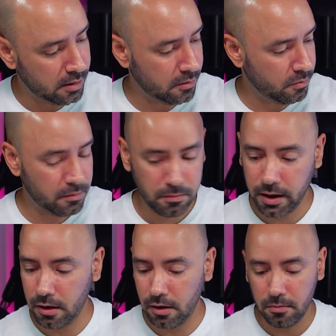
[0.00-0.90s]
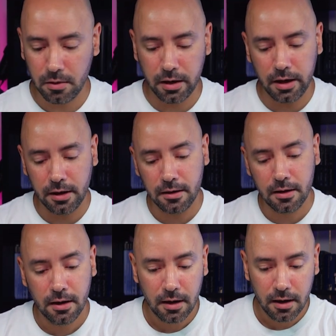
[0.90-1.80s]
with my own money,
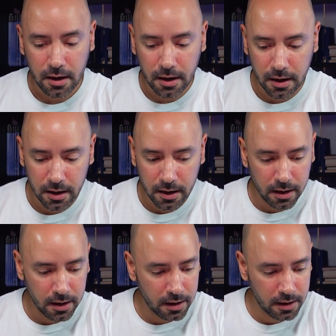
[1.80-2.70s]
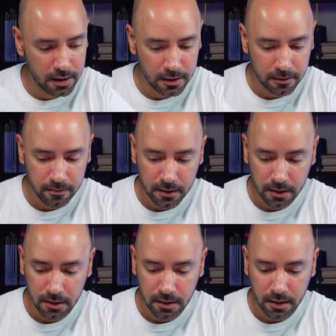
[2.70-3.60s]
and
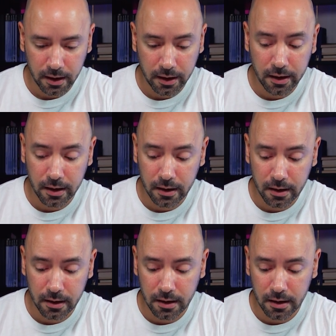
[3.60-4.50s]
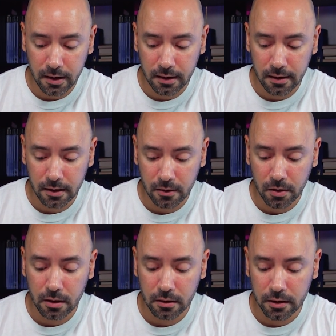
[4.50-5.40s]
I got the
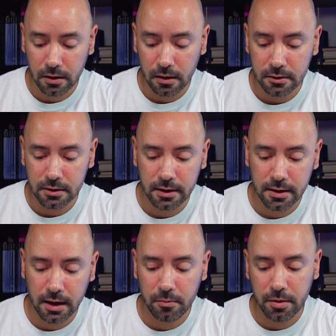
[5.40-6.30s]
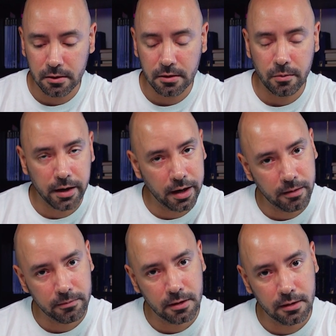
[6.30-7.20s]
$100 discount because I already
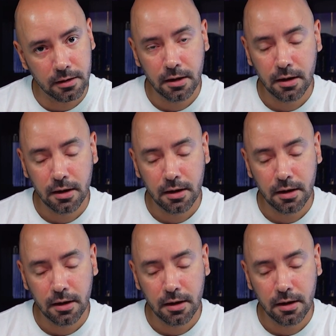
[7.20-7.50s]
have the